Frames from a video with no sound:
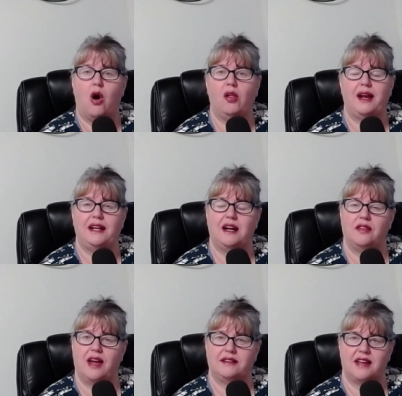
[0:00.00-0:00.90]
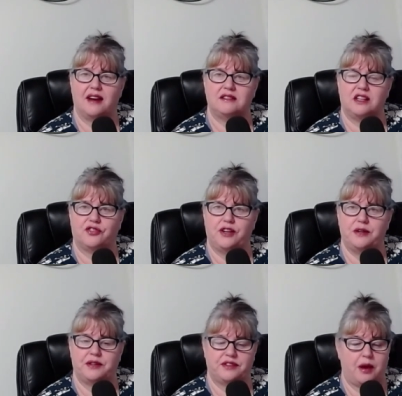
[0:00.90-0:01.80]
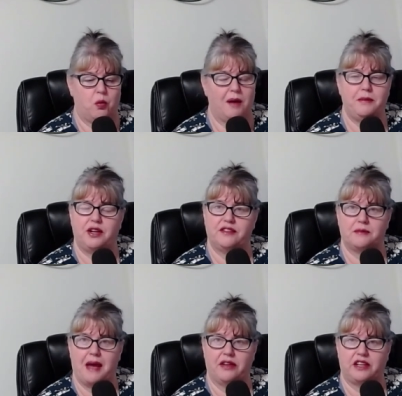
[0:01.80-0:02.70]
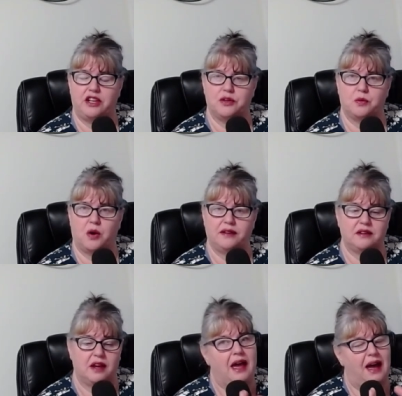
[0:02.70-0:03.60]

All I need on that text is for you to say what municipality you want.